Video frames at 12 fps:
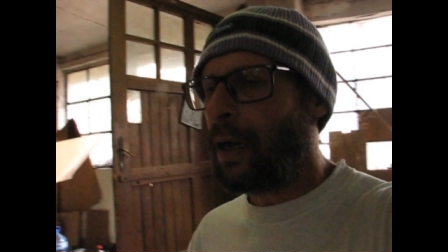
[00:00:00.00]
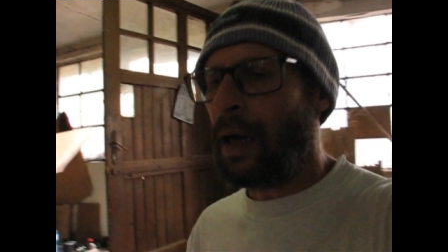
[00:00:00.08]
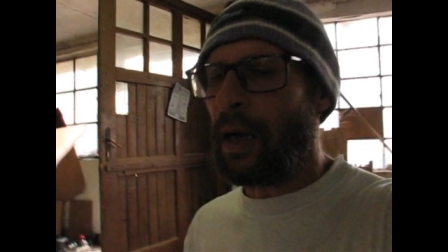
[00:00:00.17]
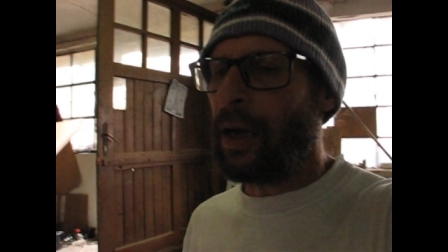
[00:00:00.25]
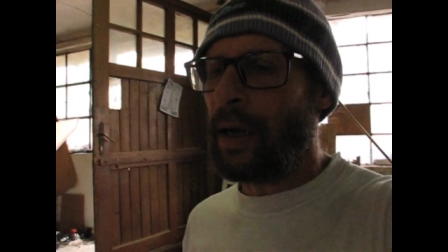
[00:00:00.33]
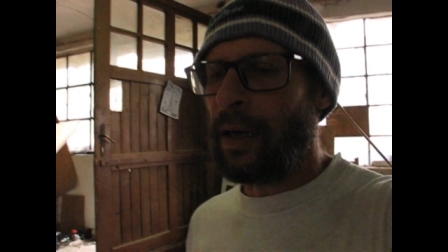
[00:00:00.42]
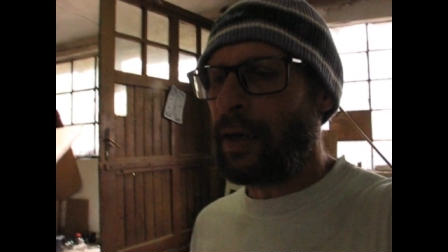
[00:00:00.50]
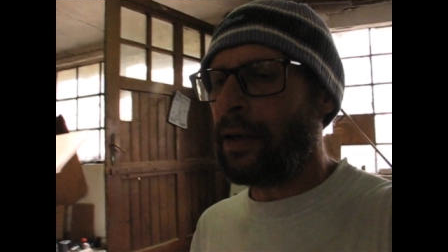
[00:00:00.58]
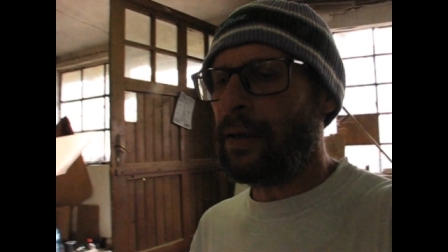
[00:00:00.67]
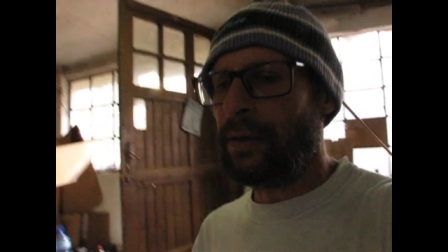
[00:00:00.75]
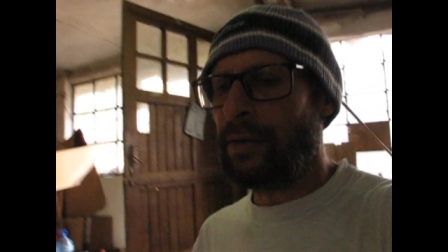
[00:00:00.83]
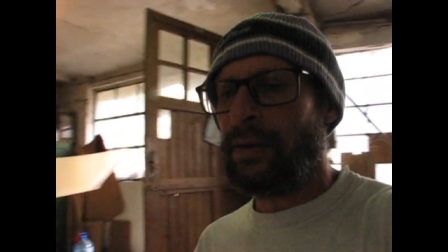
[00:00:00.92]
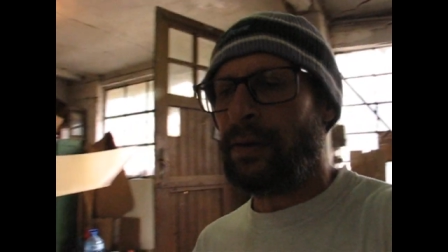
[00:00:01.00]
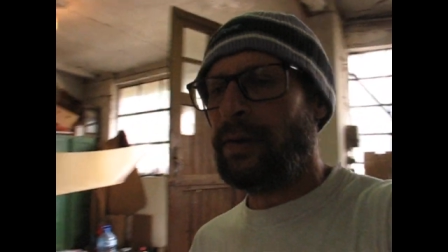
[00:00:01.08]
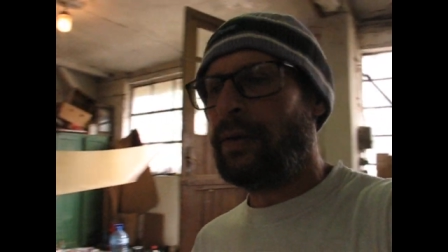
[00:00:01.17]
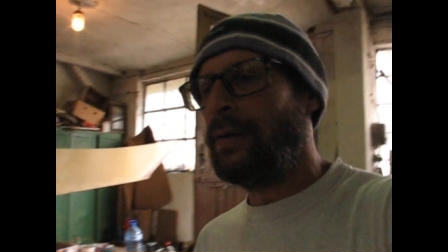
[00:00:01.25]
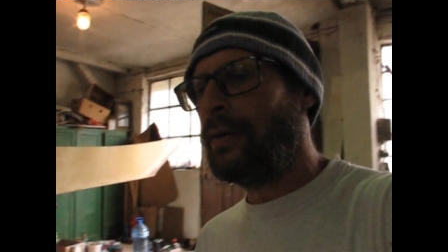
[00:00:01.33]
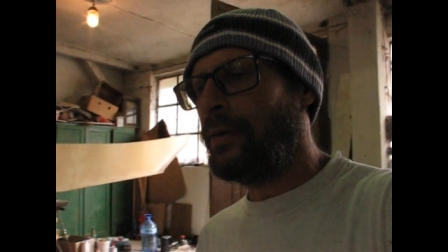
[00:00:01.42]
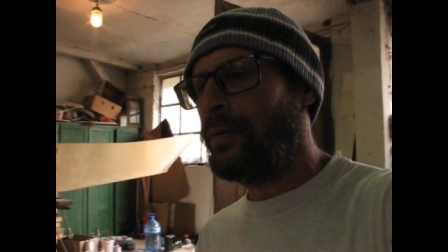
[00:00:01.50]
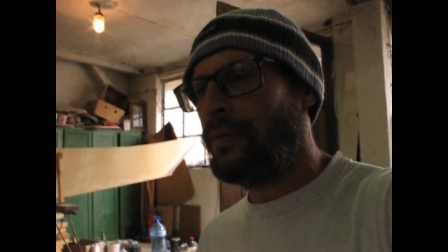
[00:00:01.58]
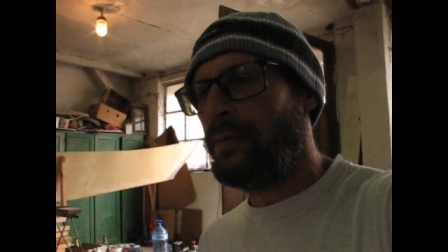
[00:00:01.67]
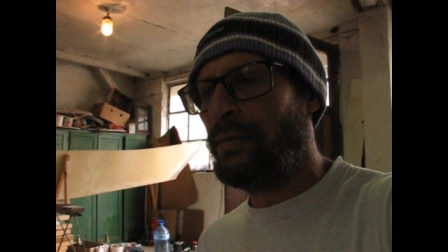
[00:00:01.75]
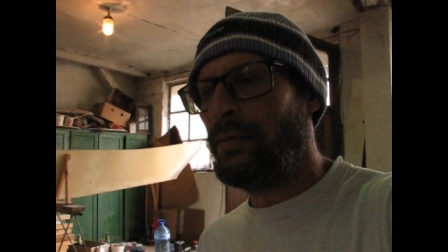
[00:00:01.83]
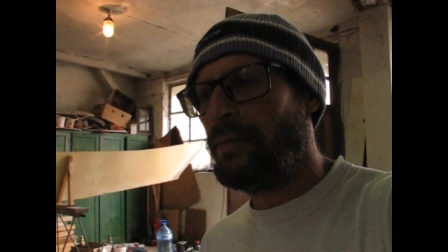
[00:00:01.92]
I
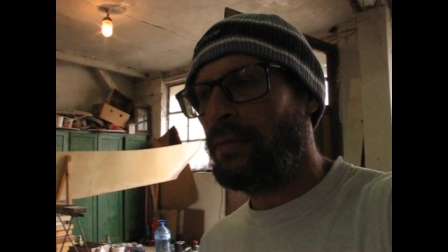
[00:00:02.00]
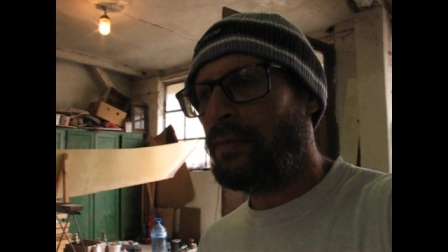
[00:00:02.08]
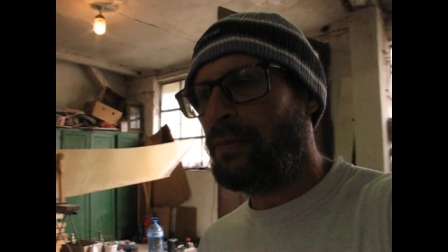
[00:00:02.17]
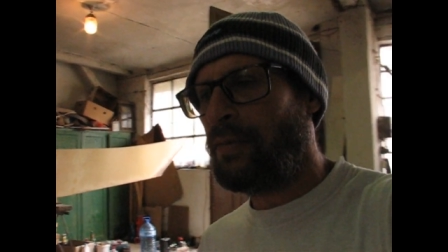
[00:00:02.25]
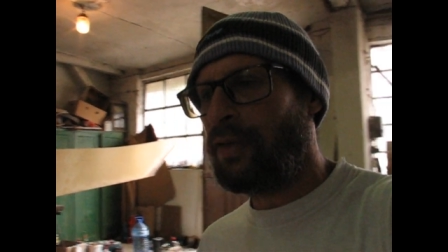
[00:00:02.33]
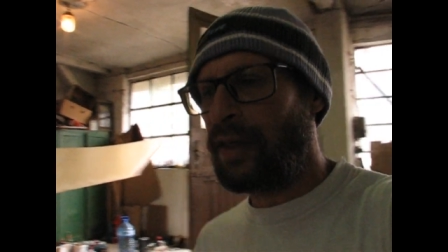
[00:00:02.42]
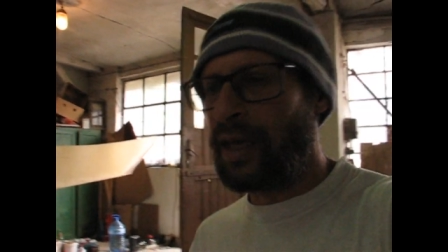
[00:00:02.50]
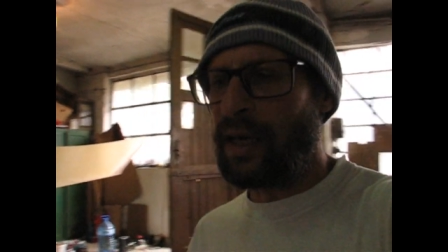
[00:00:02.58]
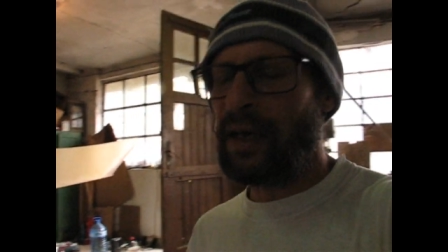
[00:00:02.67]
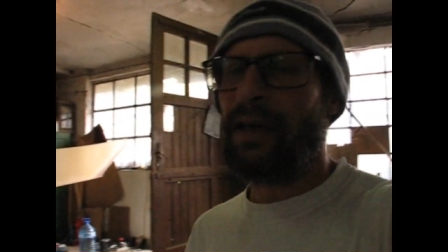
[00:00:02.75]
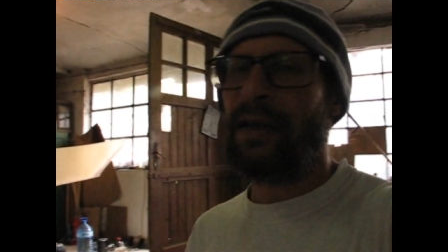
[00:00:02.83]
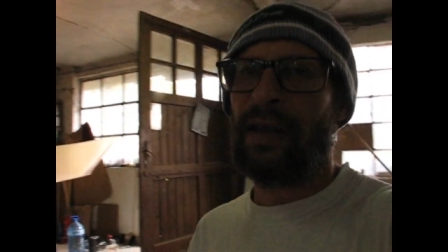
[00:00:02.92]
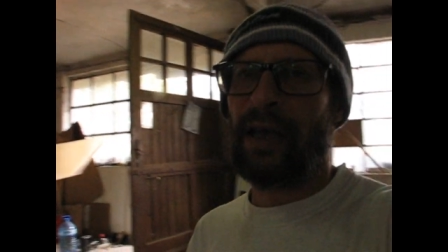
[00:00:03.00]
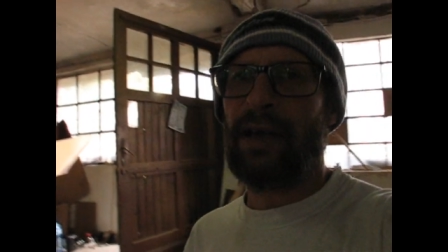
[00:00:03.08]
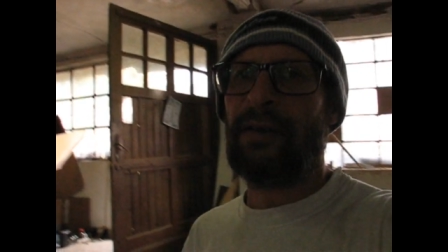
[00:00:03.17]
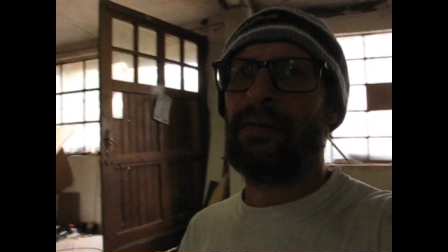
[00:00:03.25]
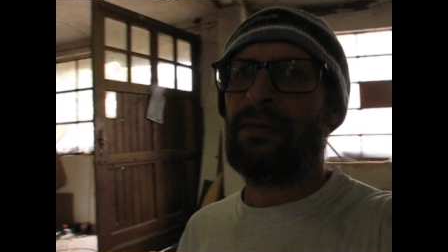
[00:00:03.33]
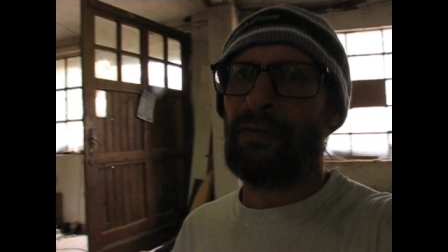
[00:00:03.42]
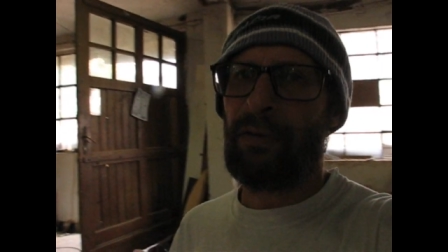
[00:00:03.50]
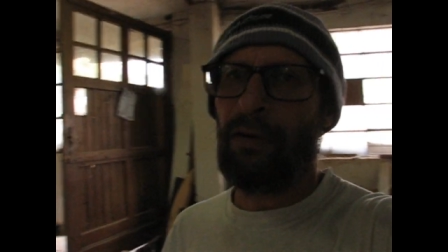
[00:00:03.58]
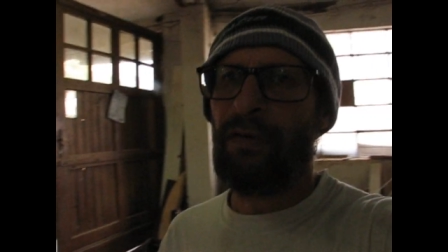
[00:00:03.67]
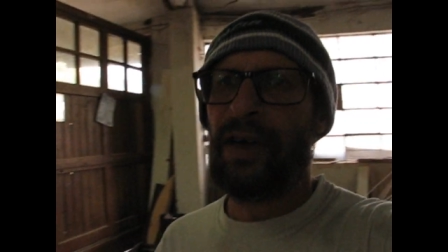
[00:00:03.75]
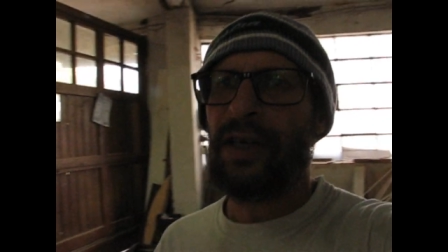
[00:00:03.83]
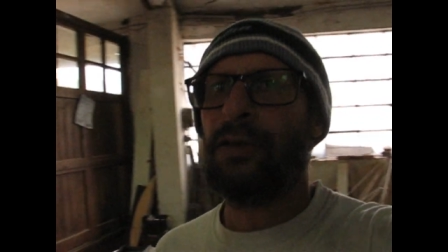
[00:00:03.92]
think that
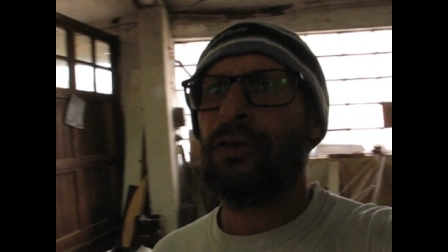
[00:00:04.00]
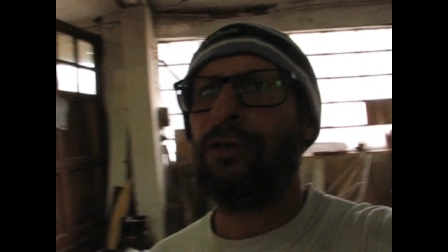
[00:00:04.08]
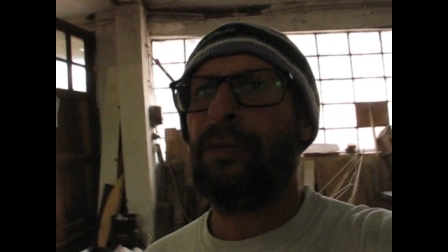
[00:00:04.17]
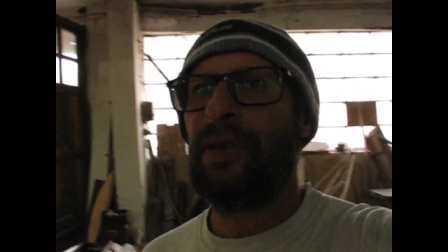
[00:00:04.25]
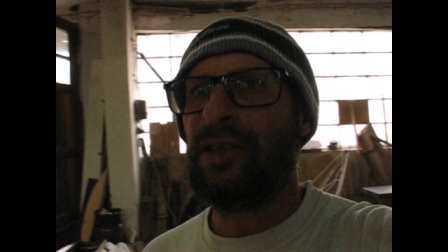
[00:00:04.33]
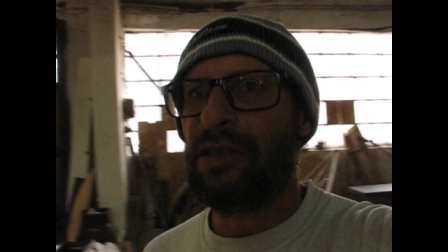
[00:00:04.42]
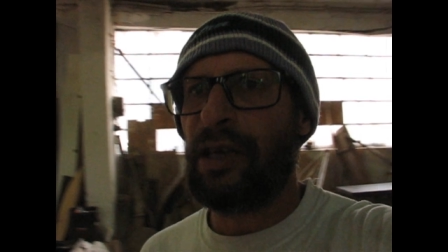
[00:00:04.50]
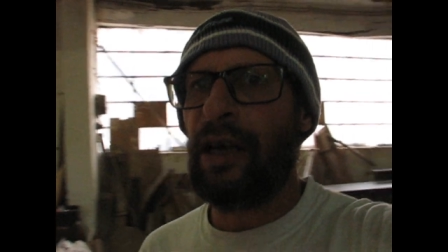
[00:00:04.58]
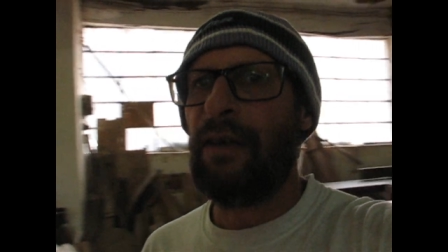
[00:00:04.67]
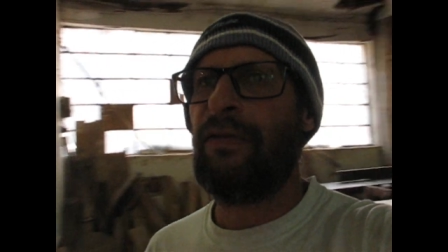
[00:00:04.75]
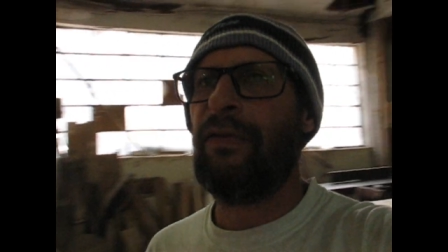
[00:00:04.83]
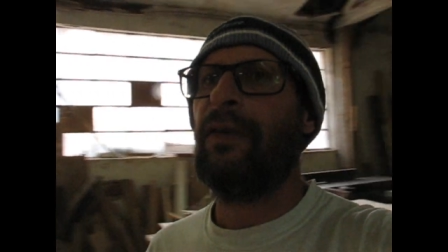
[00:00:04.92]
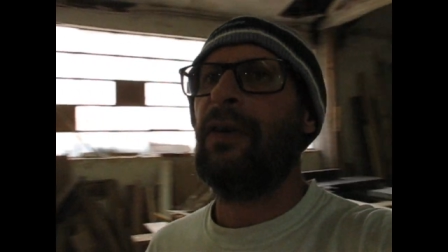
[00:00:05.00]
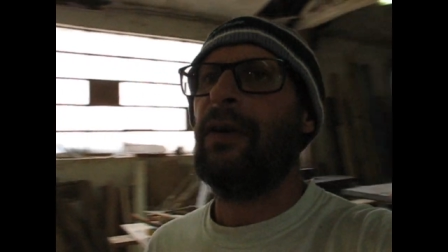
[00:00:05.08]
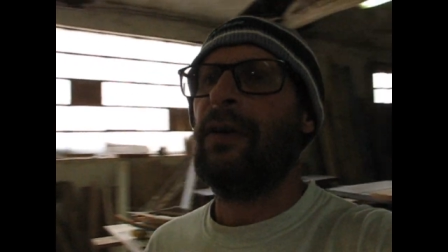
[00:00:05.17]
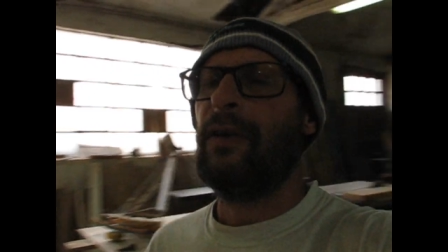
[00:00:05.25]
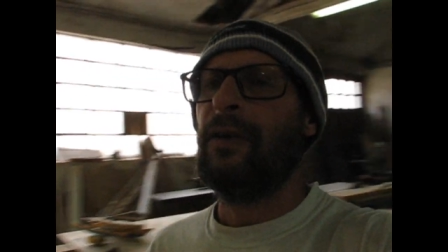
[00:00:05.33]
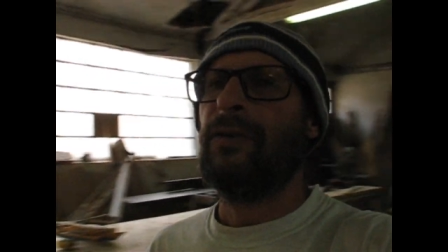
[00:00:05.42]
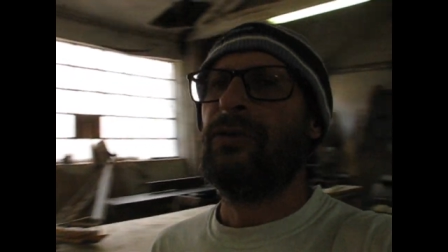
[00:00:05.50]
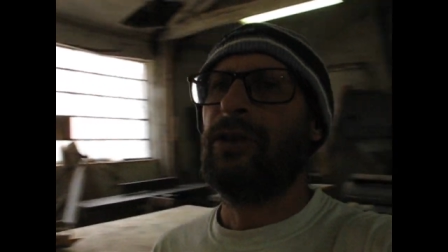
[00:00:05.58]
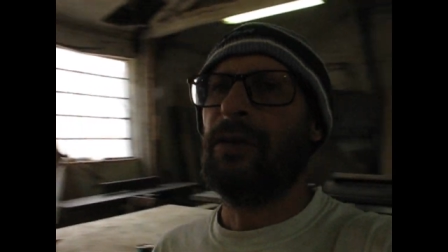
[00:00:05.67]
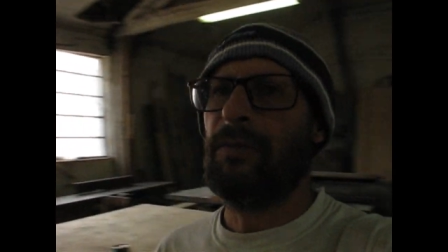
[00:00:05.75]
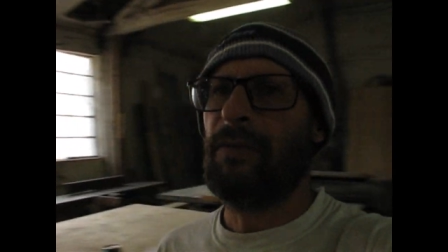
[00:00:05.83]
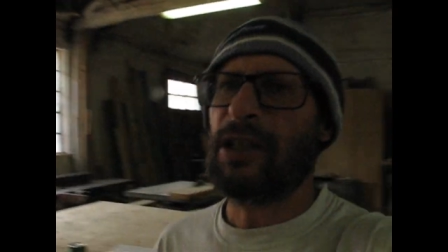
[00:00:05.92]
for a vessel to be safe
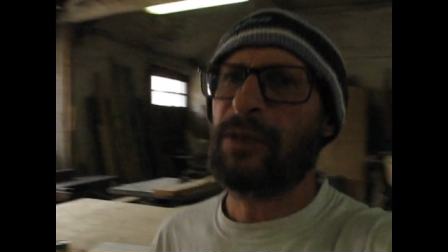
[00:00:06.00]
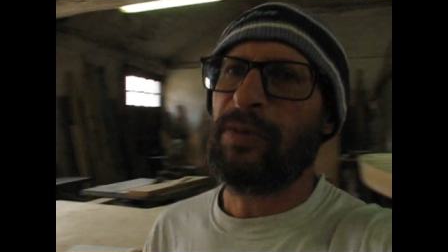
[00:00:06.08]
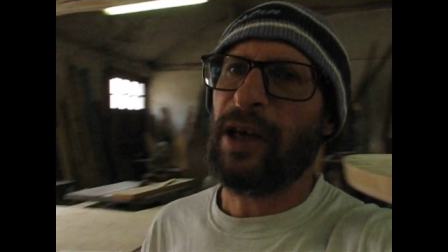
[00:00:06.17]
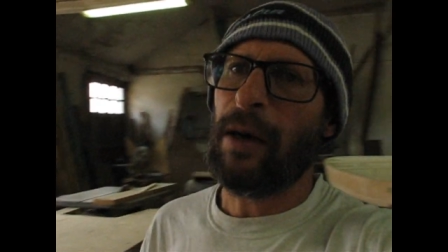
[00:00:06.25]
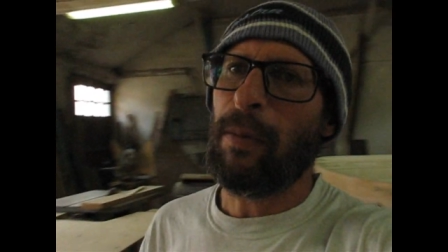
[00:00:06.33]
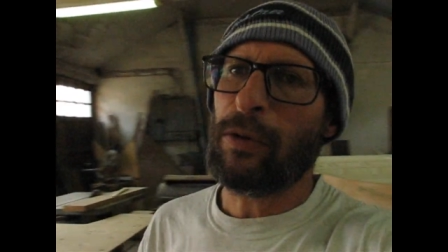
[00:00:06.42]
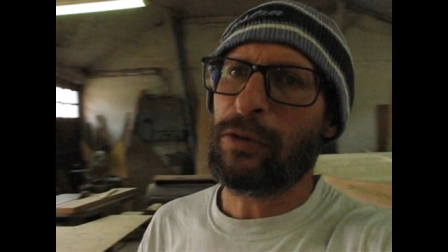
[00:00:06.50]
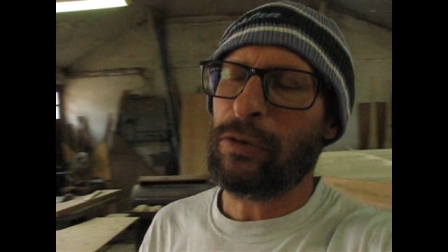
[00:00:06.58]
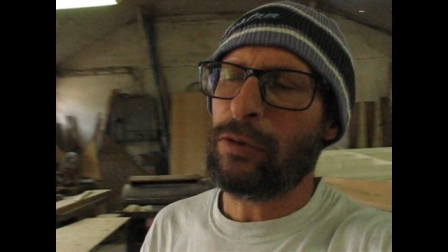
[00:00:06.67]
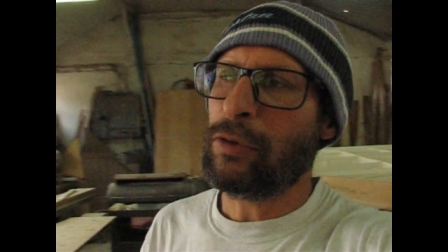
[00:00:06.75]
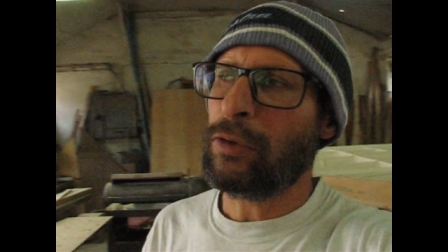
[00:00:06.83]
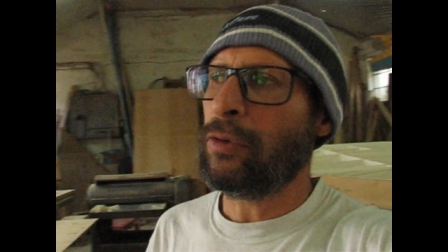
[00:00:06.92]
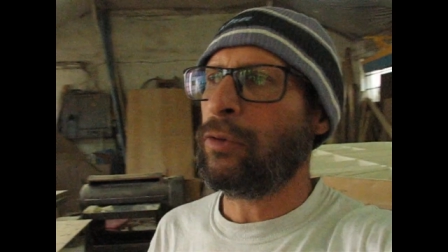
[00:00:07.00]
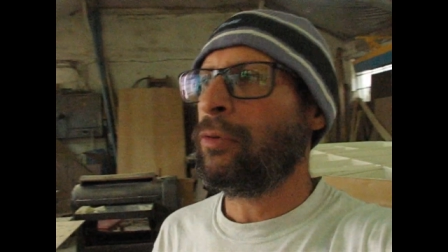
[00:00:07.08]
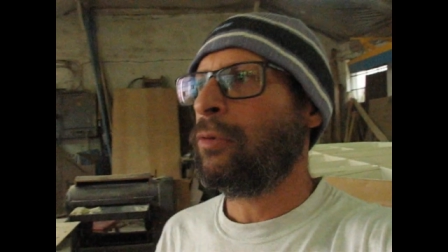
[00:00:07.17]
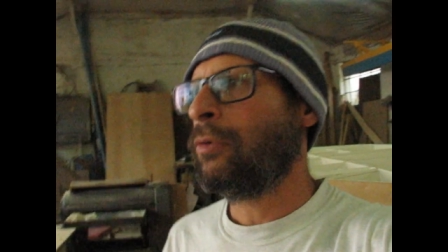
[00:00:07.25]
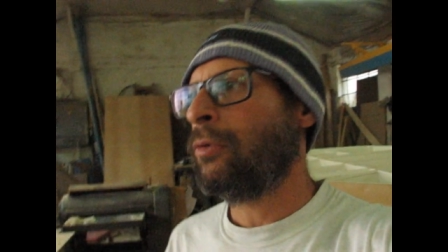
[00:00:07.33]
she must be able to do